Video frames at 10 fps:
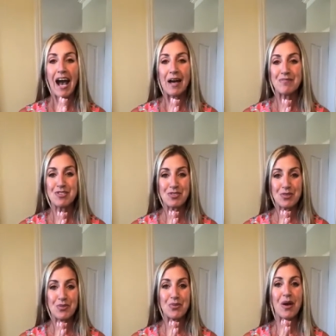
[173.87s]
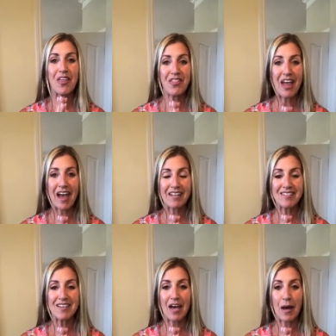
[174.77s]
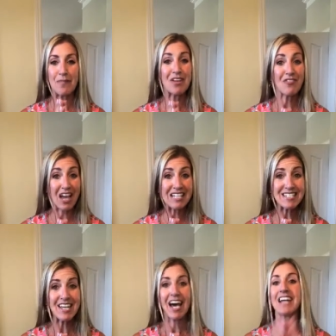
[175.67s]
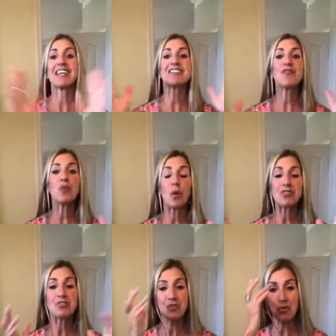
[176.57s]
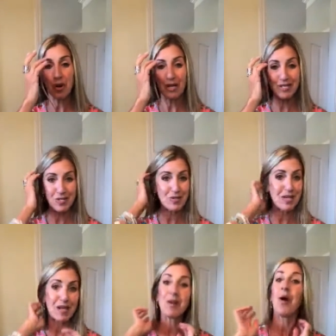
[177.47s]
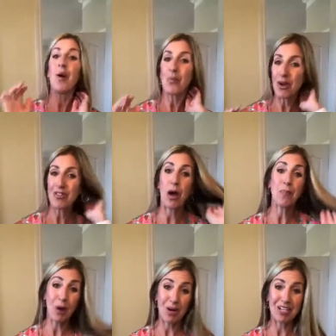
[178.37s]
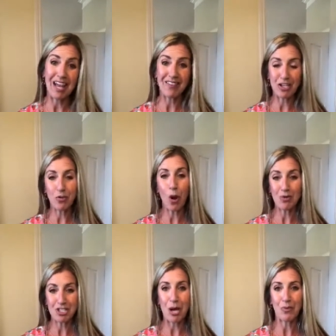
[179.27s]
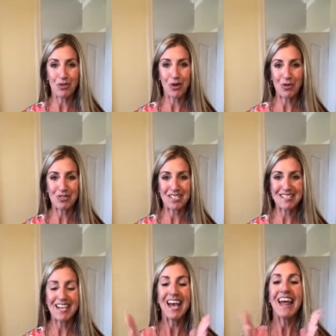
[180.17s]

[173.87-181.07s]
um, to that um, event, unless, of course, you are associated with a party and then you always shop with your hostess.